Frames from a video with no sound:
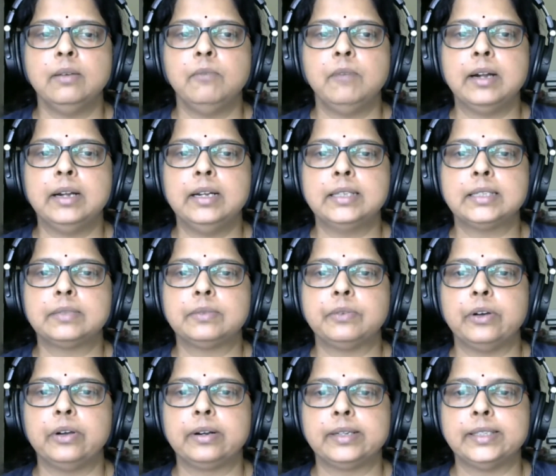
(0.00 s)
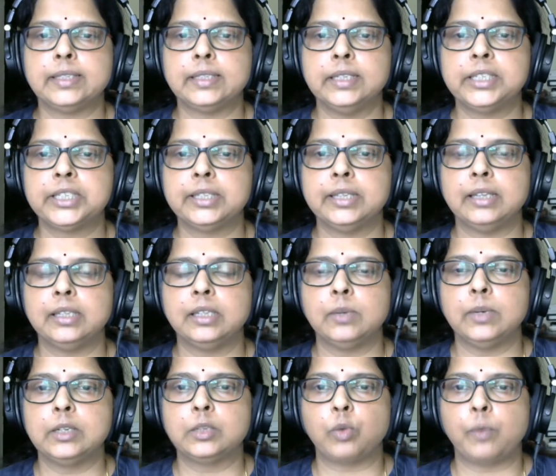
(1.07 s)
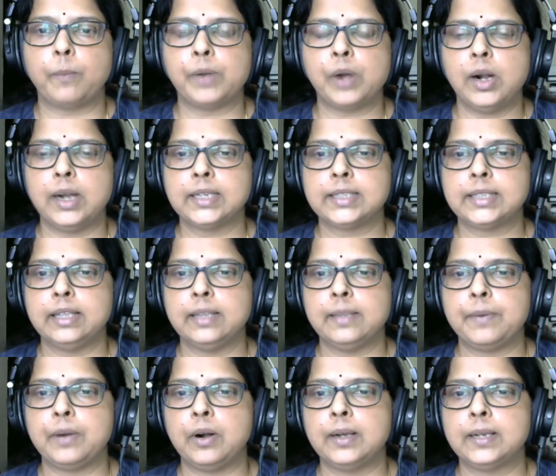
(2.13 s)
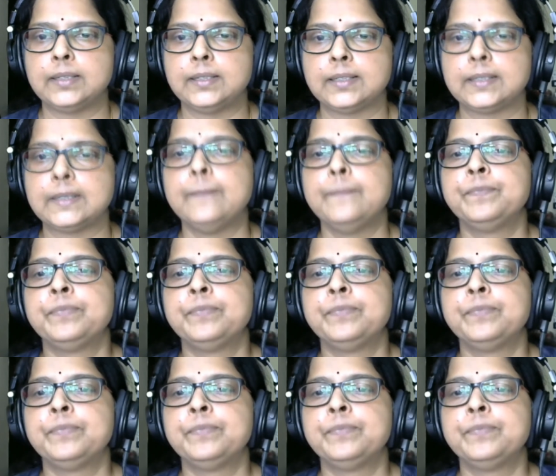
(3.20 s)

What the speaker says: One is for research, the other one is for products, and the products is